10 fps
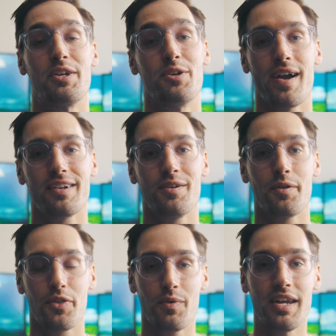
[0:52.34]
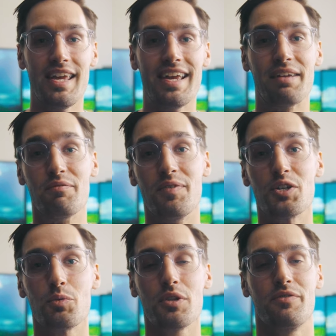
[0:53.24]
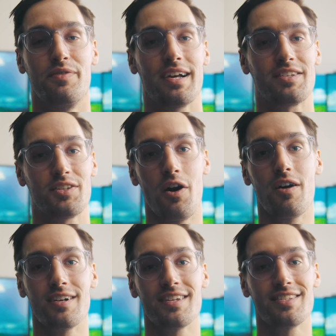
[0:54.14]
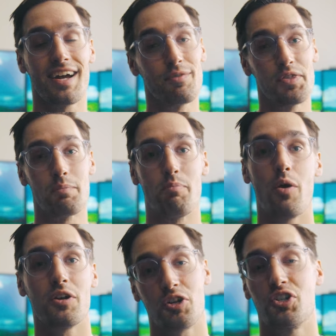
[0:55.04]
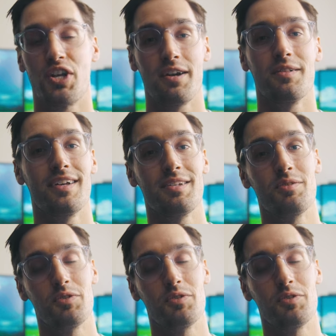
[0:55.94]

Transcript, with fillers: I'm a director, 3D, and visual effects artist. I run the Pwnisher channel on